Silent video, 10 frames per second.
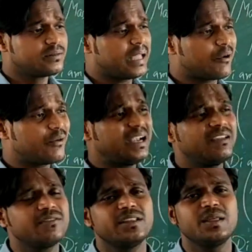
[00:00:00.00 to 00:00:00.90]

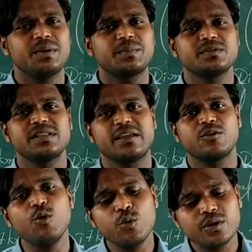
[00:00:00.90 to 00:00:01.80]
decorative in the purpose
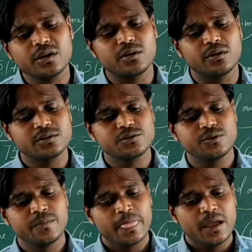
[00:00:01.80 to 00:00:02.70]
like coconut
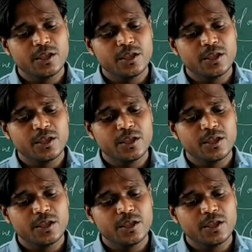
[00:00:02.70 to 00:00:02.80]
also